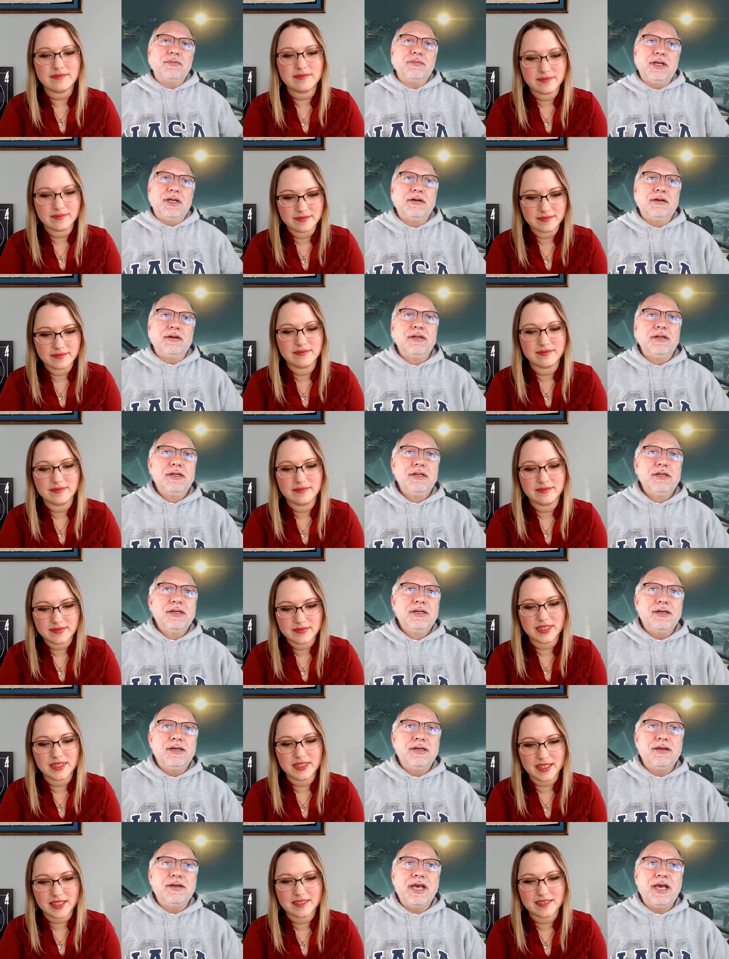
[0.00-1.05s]
Speaker 1: from now,
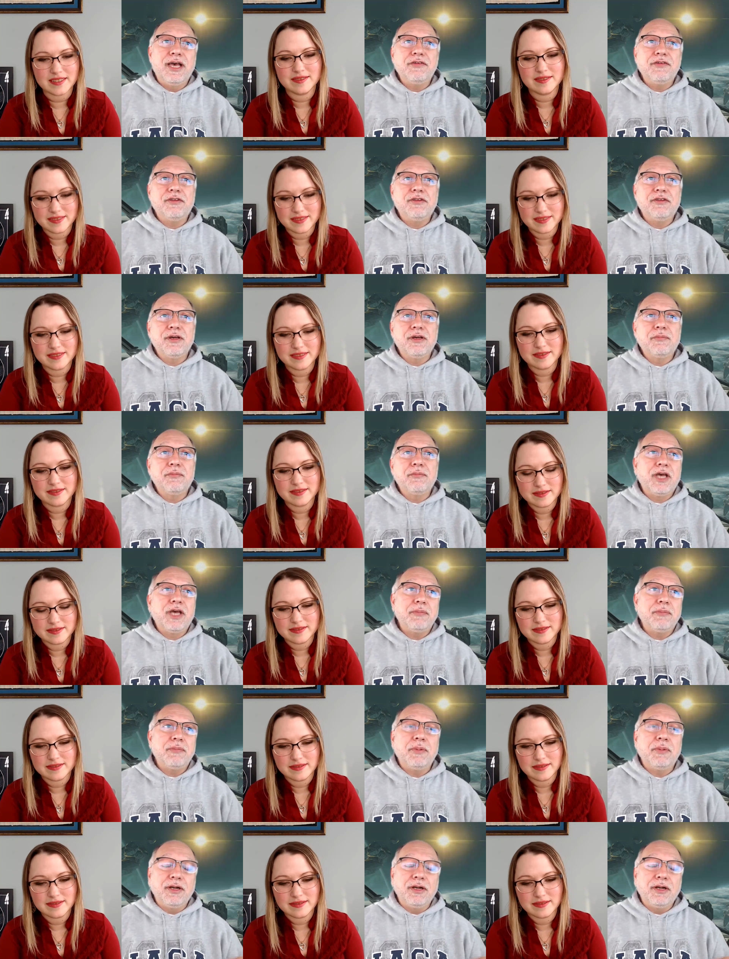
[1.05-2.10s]
having some
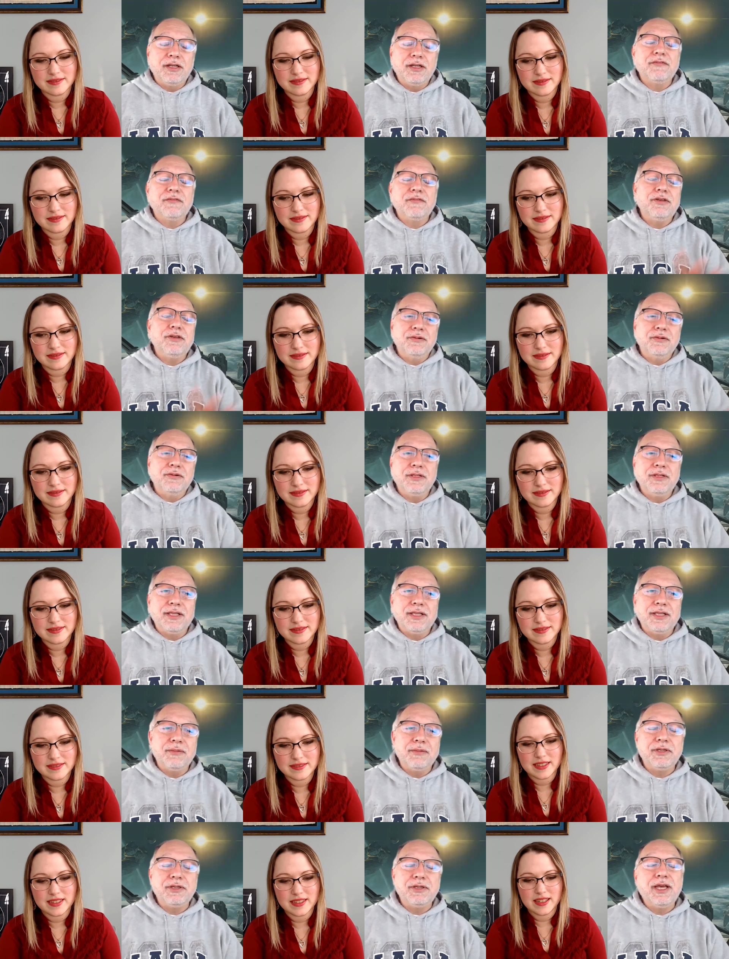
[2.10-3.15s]
capability of doing
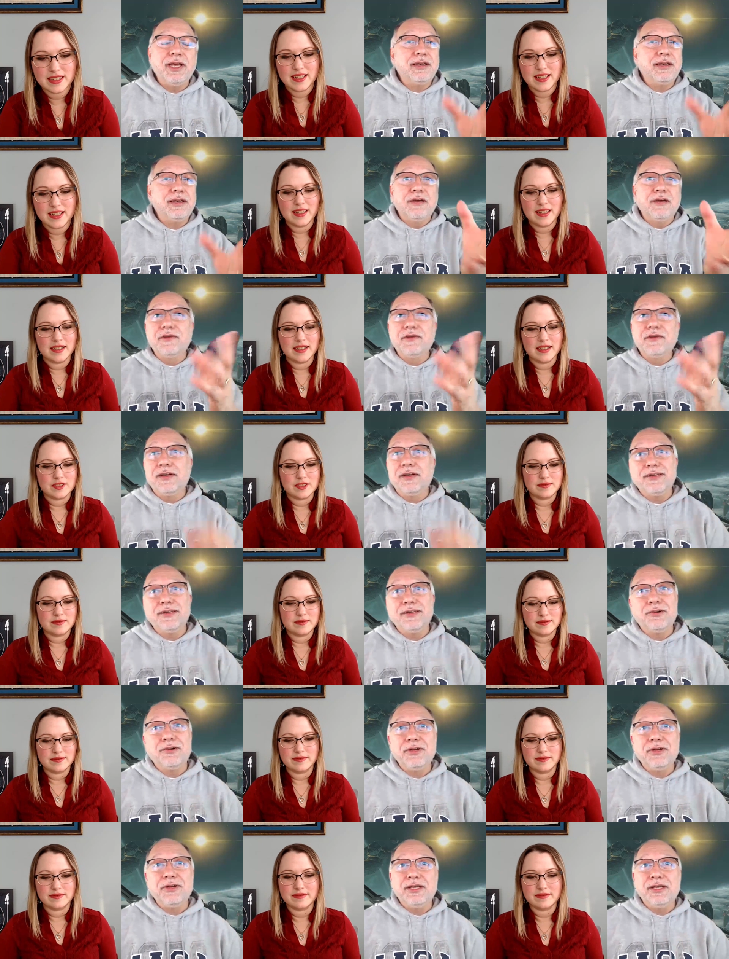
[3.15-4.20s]
that. But yeah, definitely
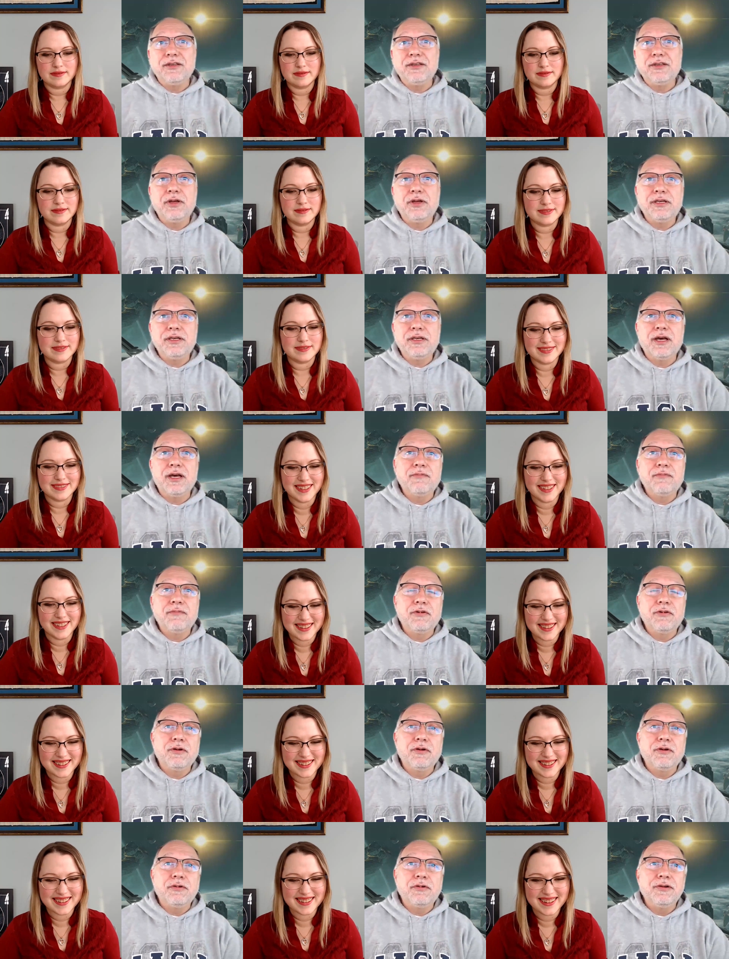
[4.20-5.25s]
agree. It's a great time for
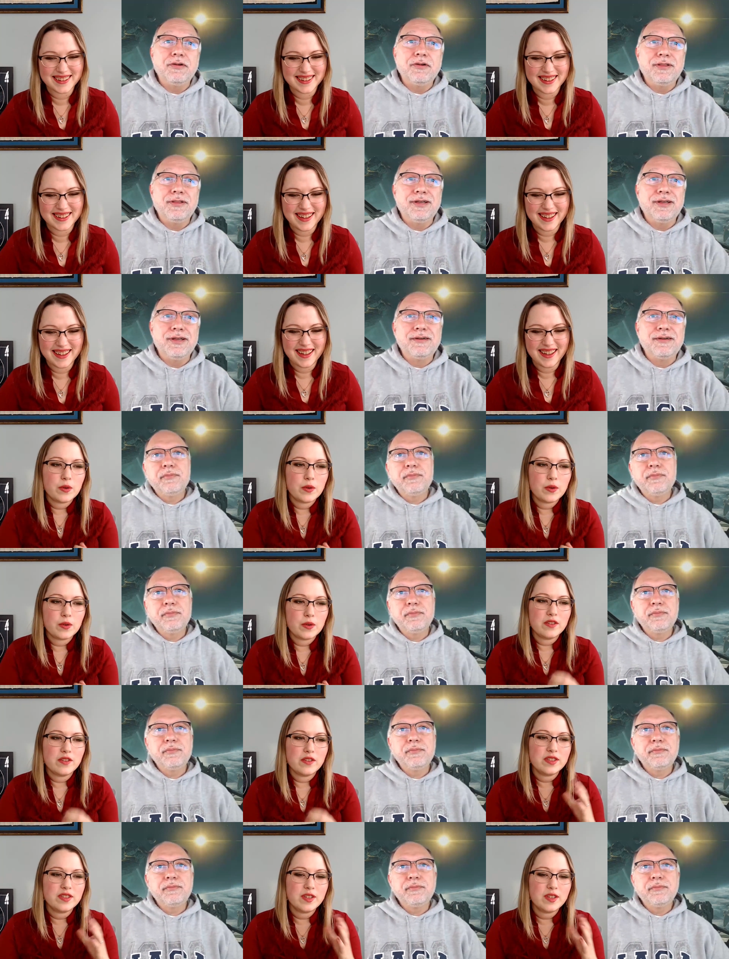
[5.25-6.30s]
what we're doing there.
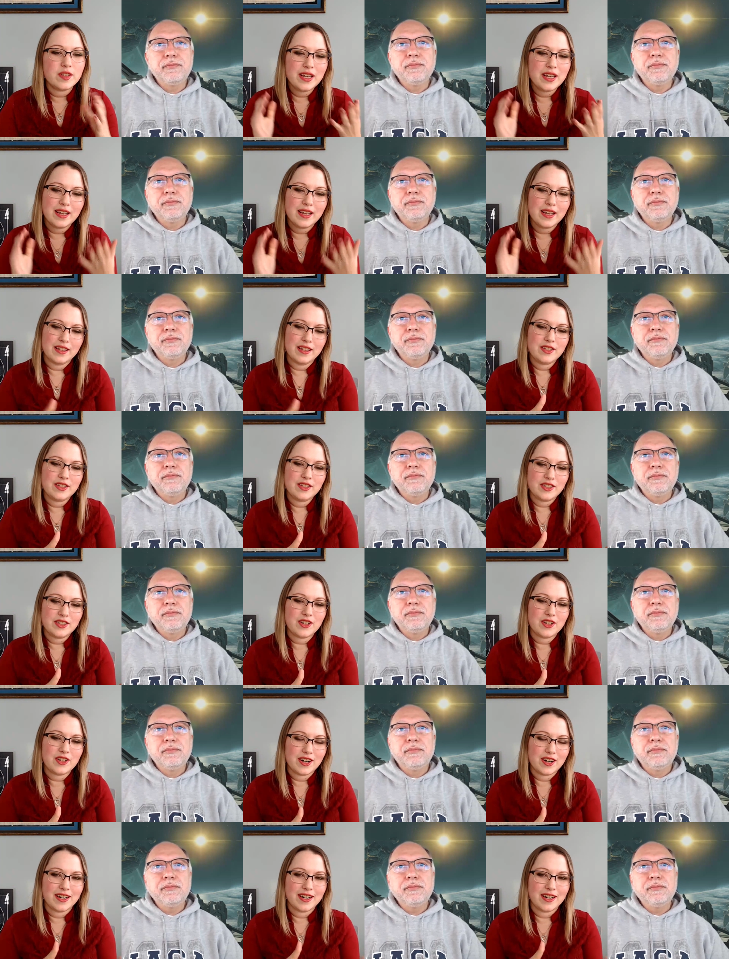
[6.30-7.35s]
Speaker 2: So if somebody is
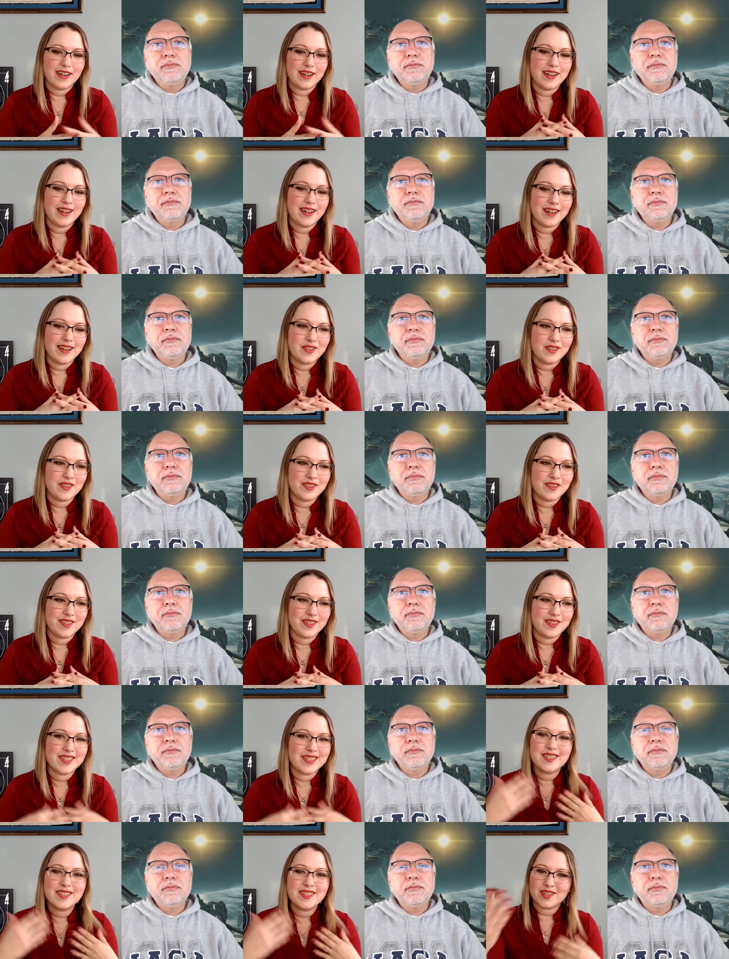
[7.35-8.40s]
starting,
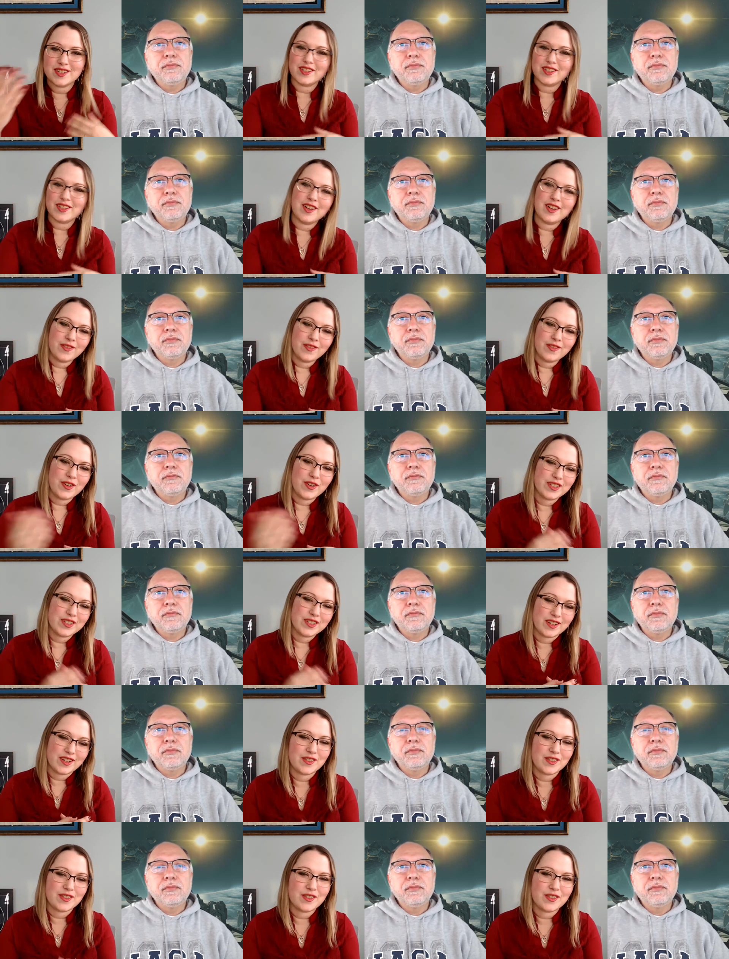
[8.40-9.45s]
since there's a lot of
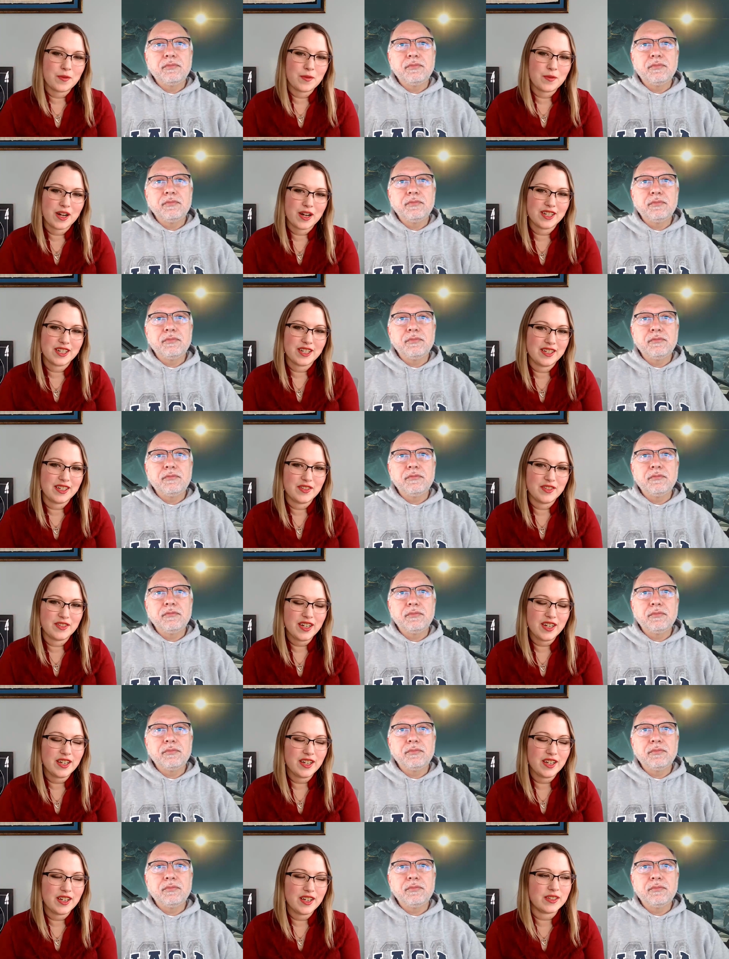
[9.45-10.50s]
folks that are watching
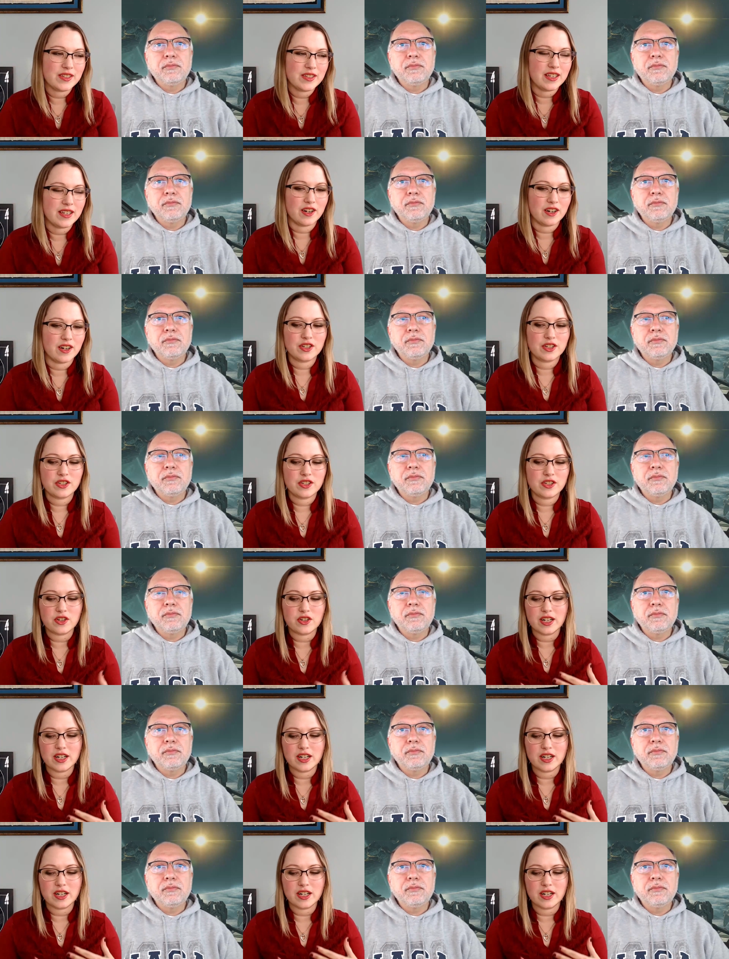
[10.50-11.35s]
these videos that are